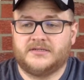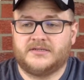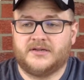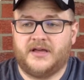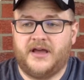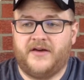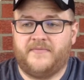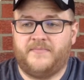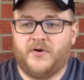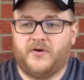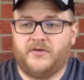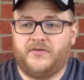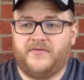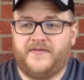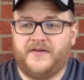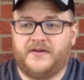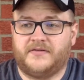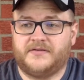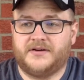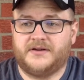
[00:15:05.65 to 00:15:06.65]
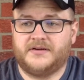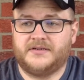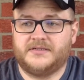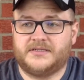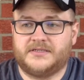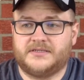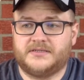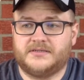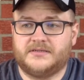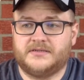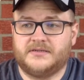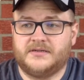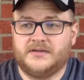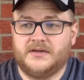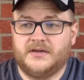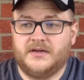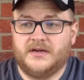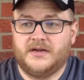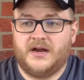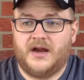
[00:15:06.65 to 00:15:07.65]
So they have both filters
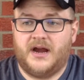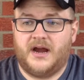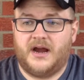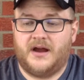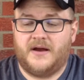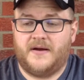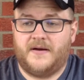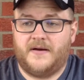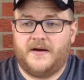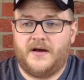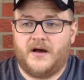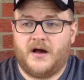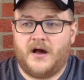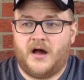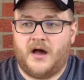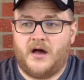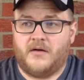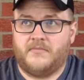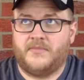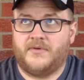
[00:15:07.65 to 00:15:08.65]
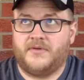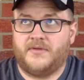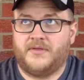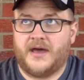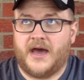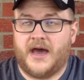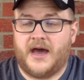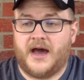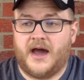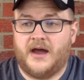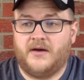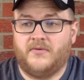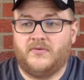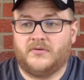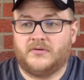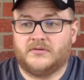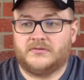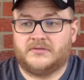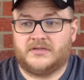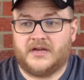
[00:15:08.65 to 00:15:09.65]
that I
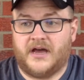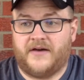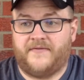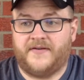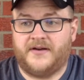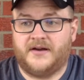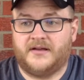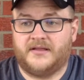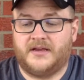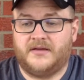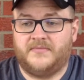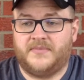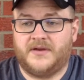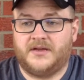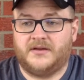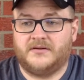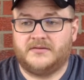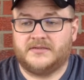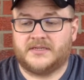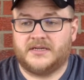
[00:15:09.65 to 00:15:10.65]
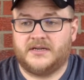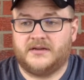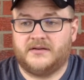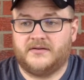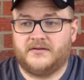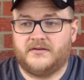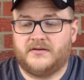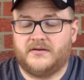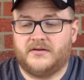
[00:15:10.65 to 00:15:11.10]
will definitely be using